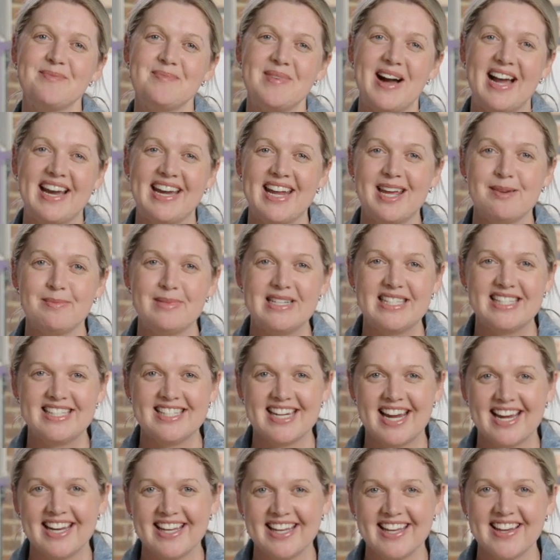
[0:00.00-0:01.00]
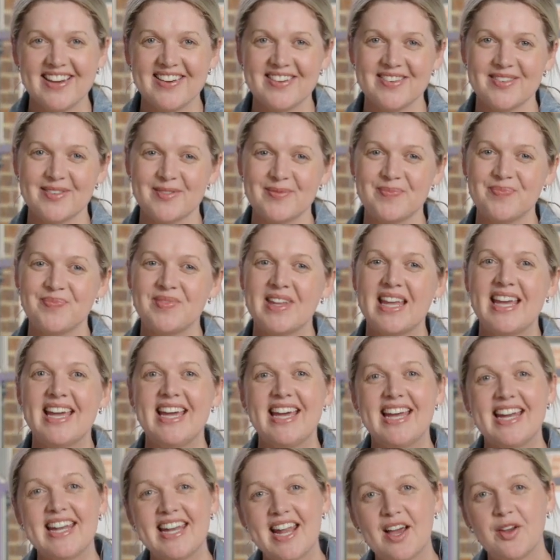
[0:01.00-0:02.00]
My name is Danielle.
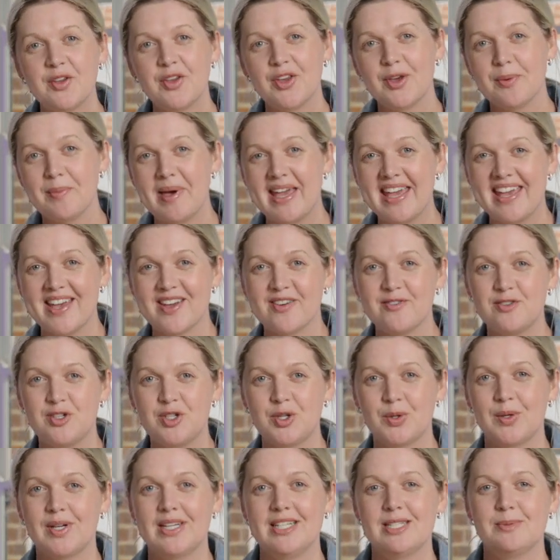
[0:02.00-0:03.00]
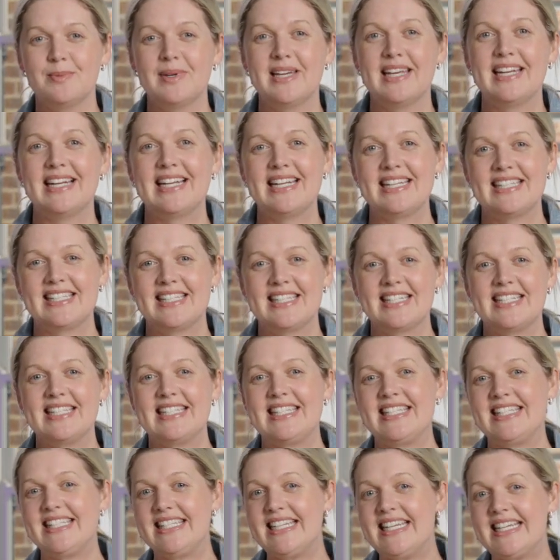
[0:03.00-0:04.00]
Now you may have joined me in Lesson
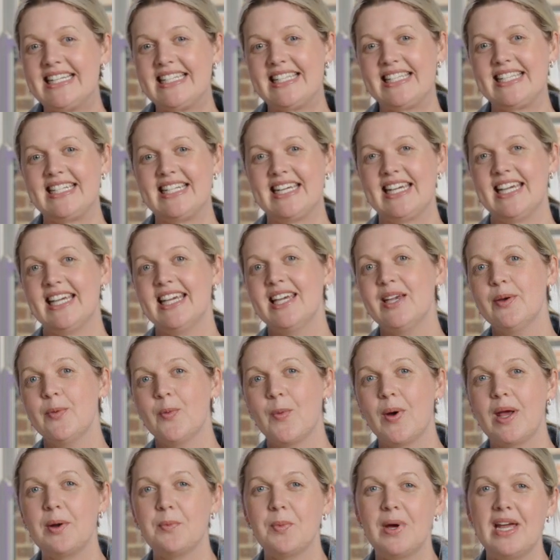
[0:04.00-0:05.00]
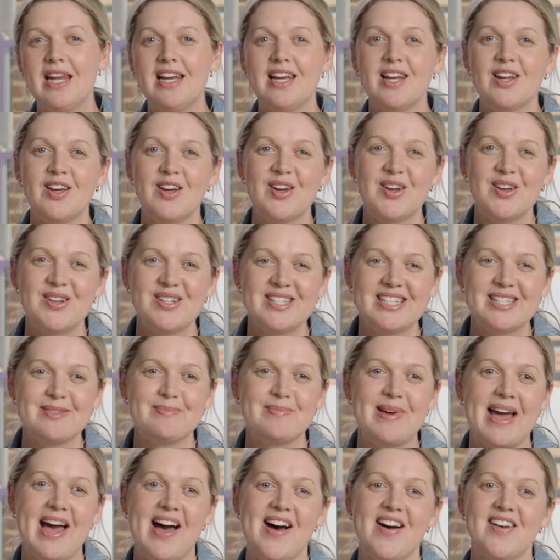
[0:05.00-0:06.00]
60 when we learned
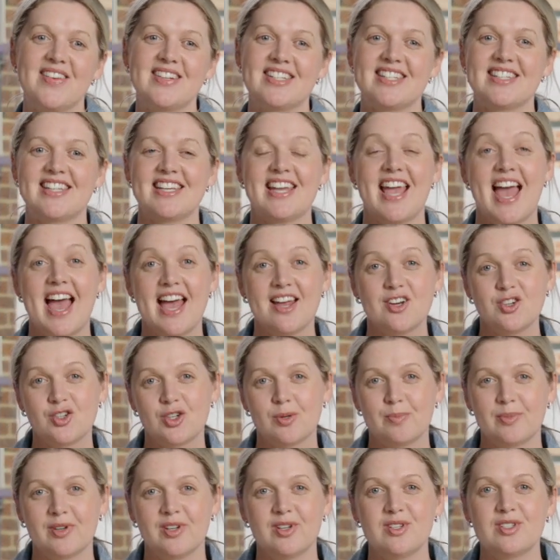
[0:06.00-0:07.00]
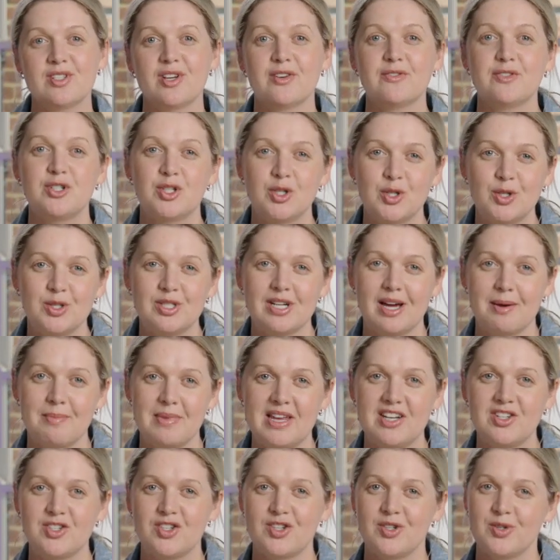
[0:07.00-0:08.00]
about the attributes of
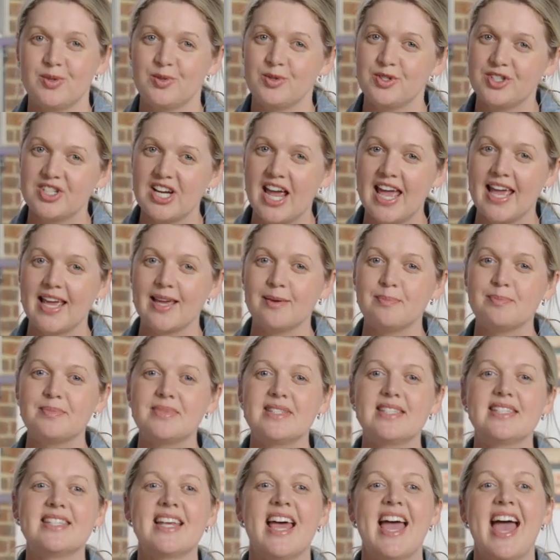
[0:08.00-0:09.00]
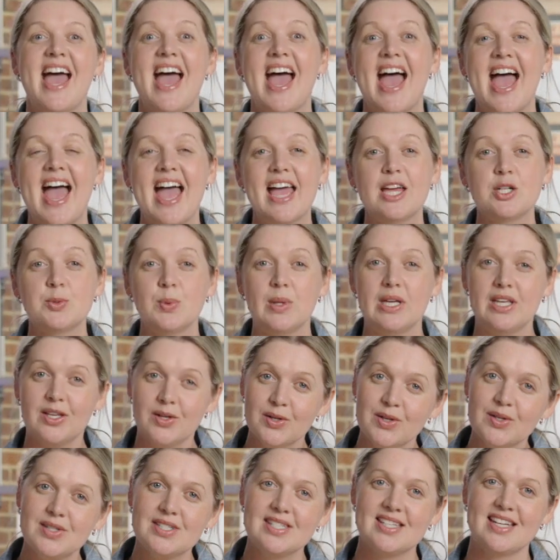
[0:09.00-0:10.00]
two-dimensional shapes, and we
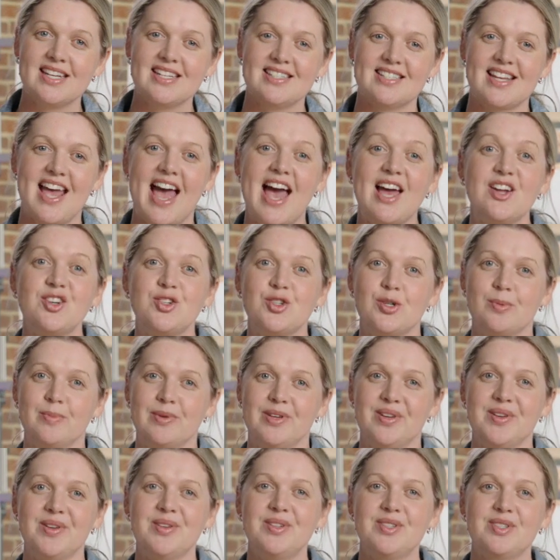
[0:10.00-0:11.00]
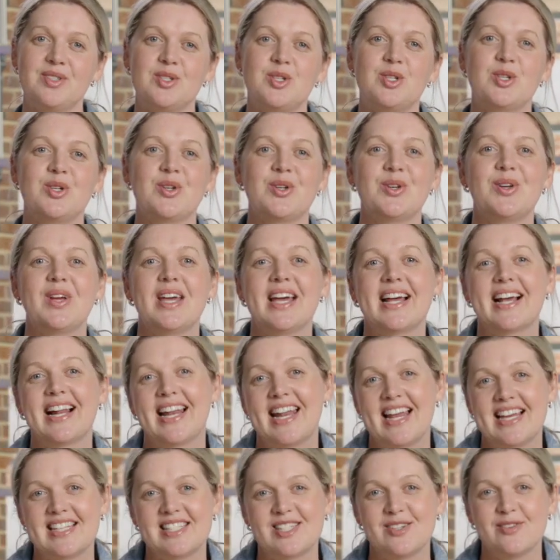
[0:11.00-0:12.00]
use these attributes to
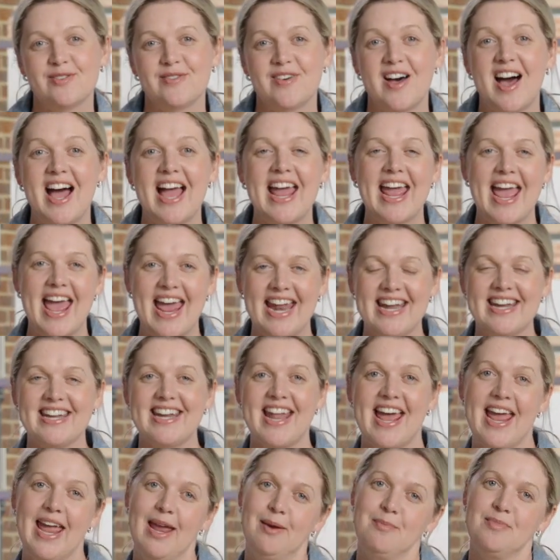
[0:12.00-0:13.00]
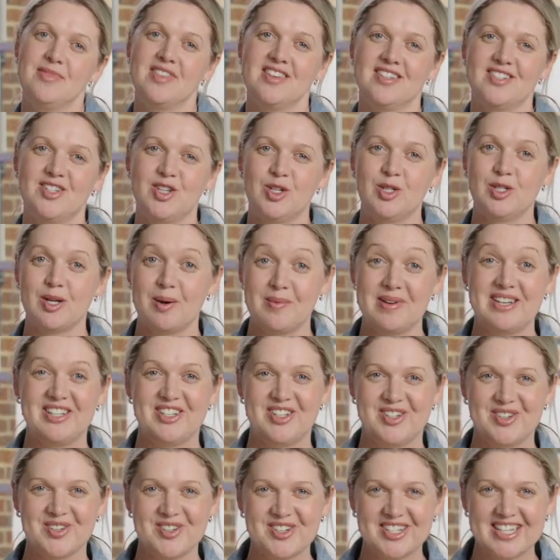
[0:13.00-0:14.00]
classify and name the
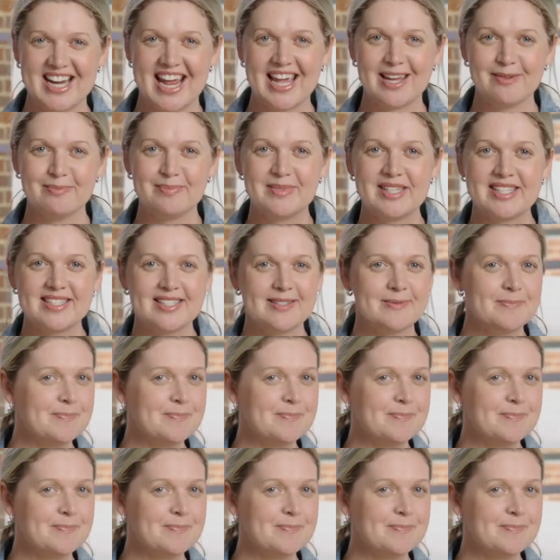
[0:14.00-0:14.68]
two-dimensional shapes.